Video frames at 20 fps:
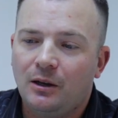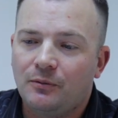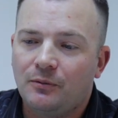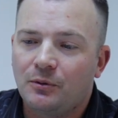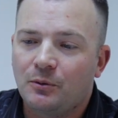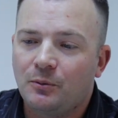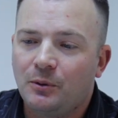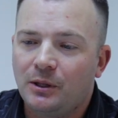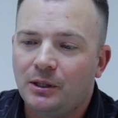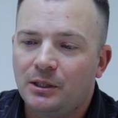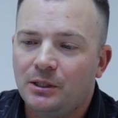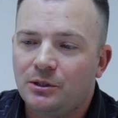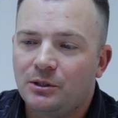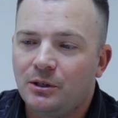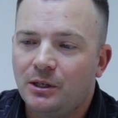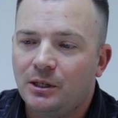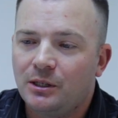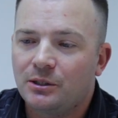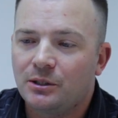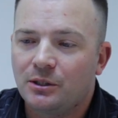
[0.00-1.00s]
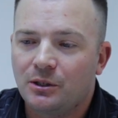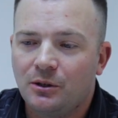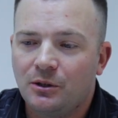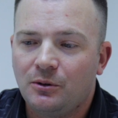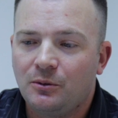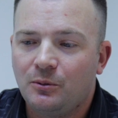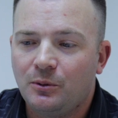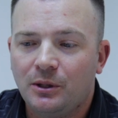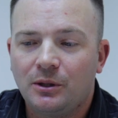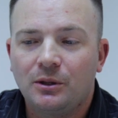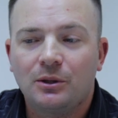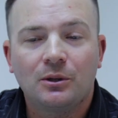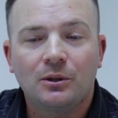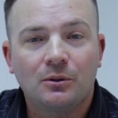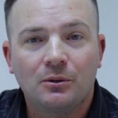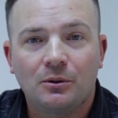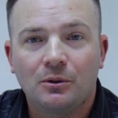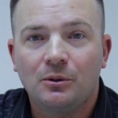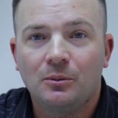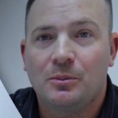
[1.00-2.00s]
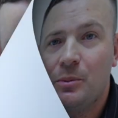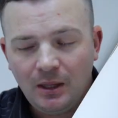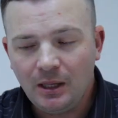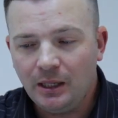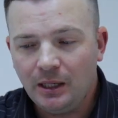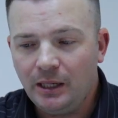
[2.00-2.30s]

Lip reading: one of these trails and go with the group.